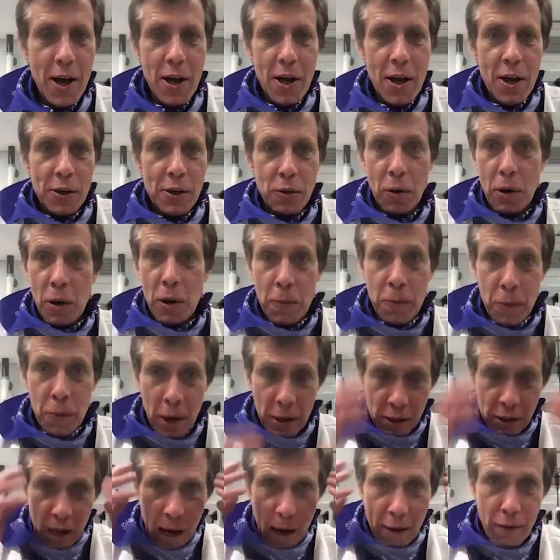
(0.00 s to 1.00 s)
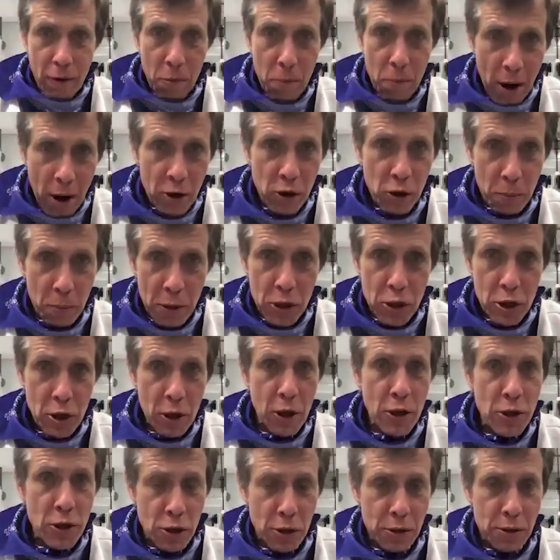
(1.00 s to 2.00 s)
So if we uncover mushroom
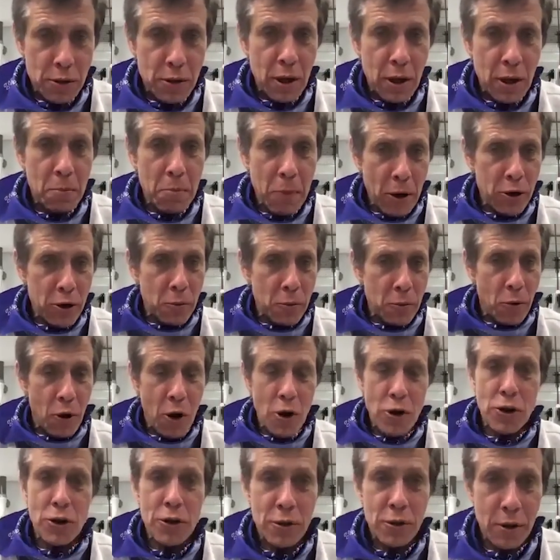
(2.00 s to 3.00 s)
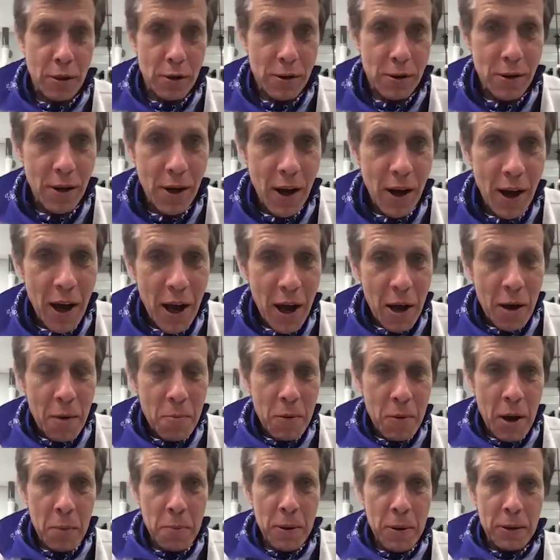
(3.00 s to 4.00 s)
intelligence and mushroom consciousness,
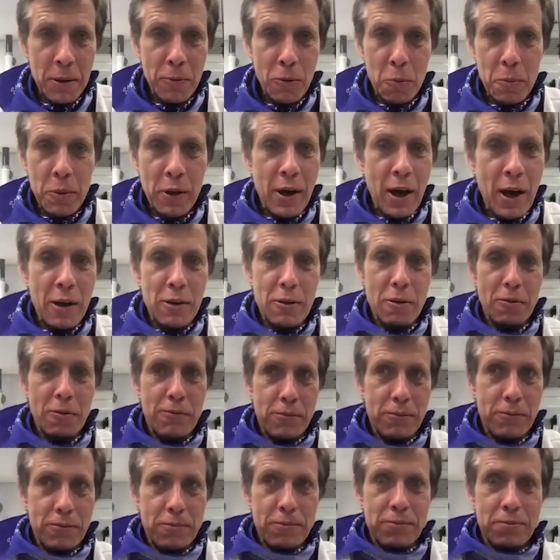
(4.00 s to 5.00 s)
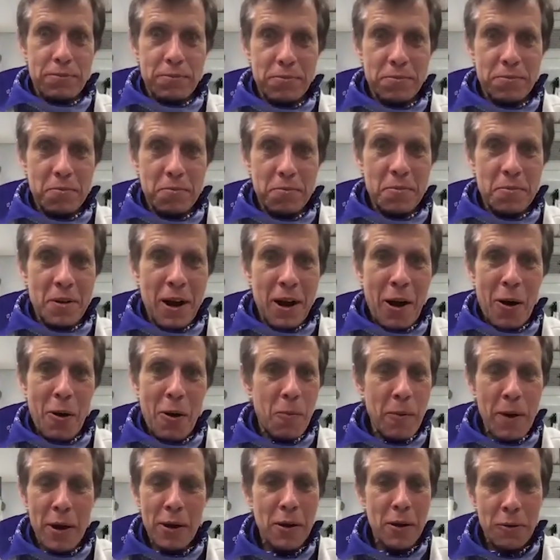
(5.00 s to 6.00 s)
maybe it will be kind of our
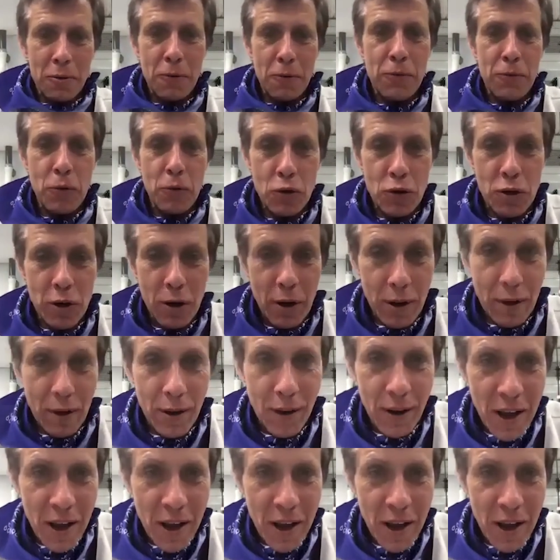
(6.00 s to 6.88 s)
way into future,